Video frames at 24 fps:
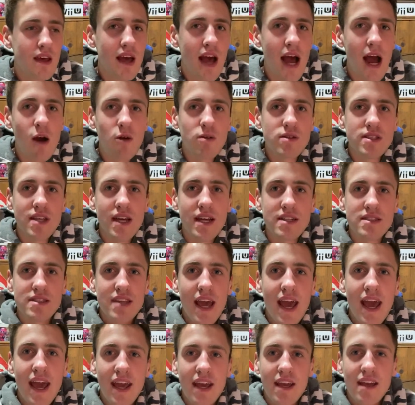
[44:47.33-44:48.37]
I was like,
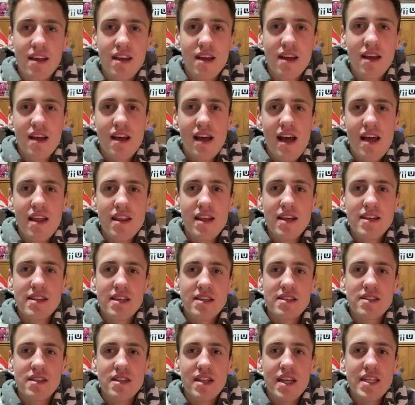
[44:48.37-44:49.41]
"Dang, this
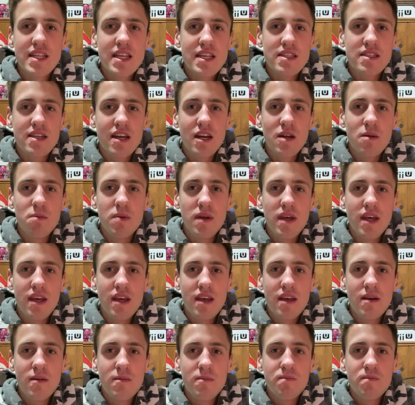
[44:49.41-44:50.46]
is this is going to be